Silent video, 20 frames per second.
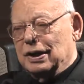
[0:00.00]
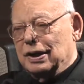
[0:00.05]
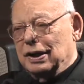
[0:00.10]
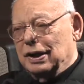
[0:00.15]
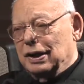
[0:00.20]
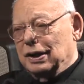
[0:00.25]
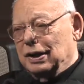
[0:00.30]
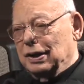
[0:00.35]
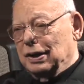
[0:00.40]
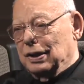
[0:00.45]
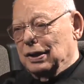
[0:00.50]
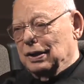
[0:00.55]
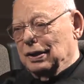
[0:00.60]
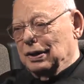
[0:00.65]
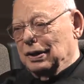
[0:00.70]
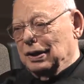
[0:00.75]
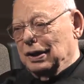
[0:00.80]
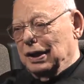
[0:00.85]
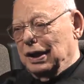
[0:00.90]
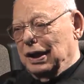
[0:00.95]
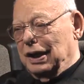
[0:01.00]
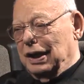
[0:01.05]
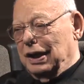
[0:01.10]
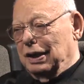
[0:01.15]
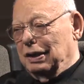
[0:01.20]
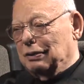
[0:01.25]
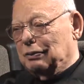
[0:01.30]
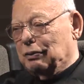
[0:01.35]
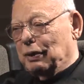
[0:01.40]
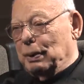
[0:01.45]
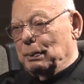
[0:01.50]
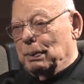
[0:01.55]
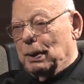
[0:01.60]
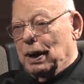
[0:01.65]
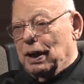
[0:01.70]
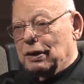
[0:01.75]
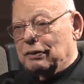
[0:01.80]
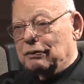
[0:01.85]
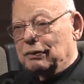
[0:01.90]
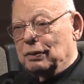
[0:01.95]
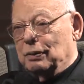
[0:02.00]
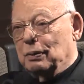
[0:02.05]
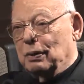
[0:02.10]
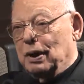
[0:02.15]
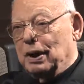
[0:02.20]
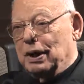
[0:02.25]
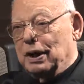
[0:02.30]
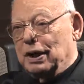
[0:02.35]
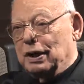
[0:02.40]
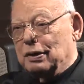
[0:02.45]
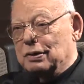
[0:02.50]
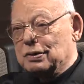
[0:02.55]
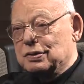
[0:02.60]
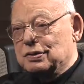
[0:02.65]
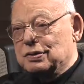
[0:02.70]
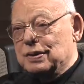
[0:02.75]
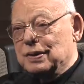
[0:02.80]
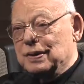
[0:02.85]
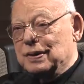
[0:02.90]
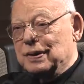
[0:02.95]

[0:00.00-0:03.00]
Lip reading: and 3 blocks from the White House.